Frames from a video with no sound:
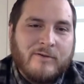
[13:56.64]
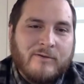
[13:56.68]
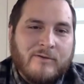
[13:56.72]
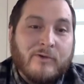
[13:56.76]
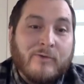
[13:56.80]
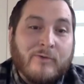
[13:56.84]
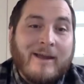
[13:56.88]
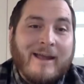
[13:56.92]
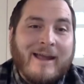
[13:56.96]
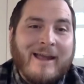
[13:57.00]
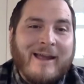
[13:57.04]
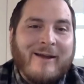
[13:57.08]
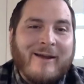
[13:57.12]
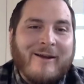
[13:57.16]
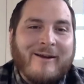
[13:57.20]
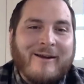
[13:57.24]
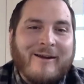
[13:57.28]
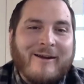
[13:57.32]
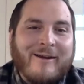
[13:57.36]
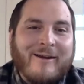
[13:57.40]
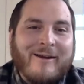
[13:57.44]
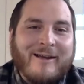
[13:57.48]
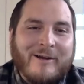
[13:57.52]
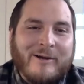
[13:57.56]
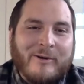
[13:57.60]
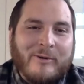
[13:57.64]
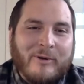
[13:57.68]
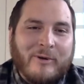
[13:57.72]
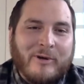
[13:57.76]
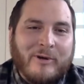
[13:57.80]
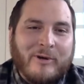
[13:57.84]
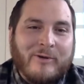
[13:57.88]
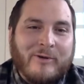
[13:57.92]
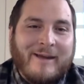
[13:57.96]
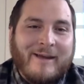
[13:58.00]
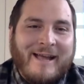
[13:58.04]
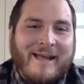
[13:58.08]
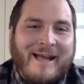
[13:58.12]
gray area
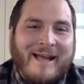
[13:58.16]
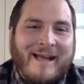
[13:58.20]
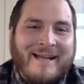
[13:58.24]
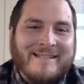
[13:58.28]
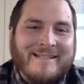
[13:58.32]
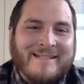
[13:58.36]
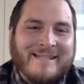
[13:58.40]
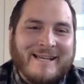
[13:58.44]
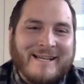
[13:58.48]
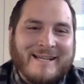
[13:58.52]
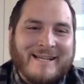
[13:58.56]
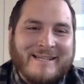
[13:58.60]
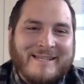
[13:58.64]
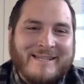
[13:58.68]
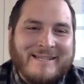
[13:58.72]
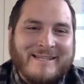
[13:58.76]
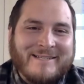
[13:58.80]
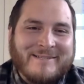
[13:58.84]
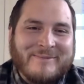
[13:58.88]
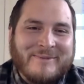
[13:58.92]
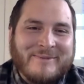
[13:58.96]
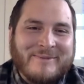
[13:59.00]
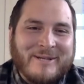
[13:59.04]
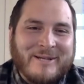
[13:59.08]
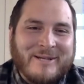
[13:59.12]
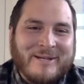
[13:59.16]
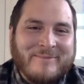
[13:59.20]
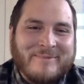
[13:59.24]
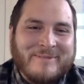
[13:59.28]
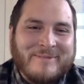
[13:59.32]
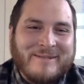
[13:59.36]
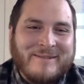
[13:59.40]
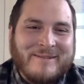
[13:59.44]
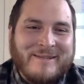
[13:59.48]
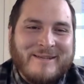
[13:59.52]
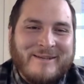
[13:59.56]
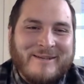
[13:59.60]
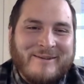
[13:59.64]
or gray hat techniques when it
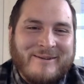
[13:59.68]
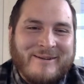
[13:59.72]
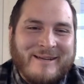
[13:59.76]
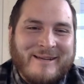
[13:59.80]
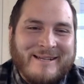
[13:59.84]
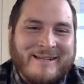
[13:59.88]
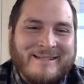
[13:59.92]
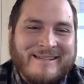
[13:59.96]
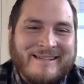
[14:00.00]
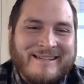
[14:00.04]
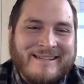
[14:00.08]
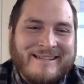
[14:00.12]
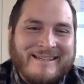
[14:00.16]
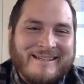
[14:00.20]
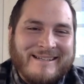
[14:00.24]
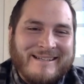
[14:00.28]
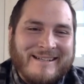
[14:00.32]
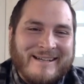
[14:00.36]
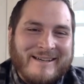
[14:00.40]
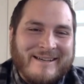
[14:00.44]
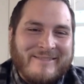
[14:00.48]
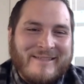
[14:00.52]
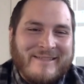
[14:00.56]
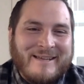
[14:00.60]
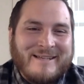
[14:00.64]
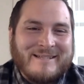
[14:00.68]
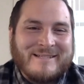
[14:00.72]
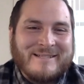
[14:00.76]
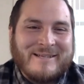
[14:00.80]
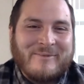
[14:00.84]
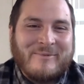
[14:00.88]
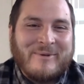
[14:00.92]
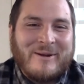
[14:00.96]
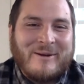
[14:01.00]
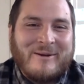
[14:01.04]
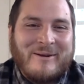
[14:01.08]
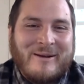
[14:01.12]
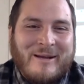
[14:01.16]
comes to the internet, things
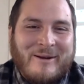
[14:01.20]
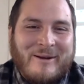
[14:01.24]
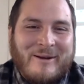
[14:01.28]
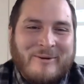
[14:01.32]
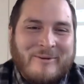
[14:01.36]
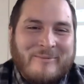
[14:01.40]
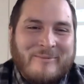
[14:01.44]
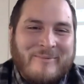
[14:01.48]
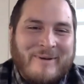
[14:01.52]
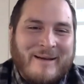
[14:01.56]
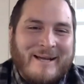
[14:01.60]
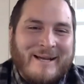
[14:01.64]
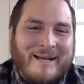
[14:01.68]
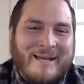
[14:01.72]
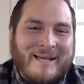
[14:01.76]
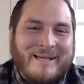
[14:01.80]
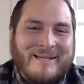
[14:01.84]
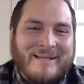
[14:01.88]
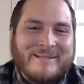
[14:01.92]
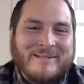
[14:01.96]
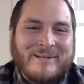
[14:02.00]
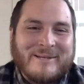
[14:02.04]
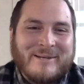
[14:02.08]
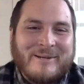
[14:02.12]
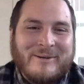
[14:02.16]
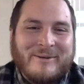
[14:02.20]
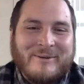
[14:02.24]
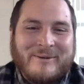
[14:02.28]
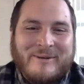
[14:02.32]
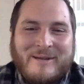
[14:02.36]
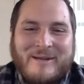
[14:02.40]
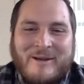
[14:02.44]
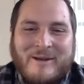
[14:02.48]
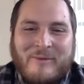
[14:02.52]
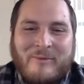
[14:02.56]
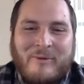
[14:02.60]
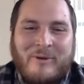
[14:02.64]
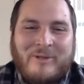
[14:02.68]
that we are now combating. So
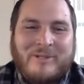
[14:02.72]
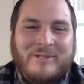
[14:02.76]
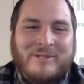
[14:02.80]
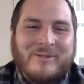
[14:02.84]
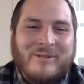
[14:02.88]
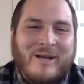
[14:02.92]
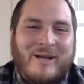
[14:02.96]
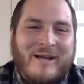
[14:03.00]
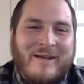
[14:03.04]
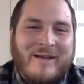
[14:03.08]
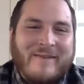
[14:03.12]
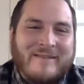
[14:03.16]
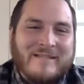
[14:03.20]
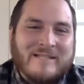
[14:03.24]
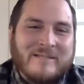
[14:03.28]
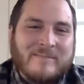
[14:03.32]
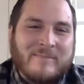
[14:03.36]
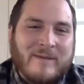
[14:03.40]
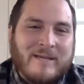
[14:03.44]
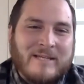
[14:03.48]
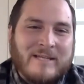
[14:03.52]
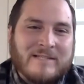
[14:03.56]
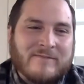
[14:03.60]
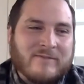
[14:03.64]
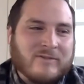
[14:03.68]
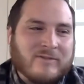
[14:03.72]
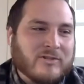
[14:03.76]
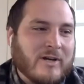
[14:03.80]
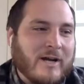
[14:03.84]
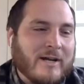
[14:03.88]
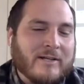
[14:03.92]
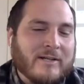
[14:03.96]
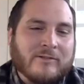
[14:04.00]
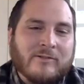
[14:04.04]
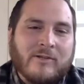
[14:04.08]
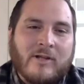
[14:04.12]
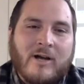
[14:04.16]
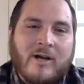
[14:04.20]
worked a lot in this space for
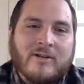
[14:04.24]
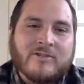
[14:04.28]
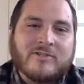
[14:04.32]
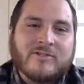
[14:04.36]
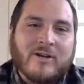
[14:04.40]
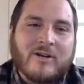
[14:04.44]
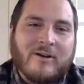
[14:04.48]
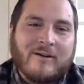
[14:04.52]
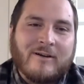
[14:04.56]
trying to launch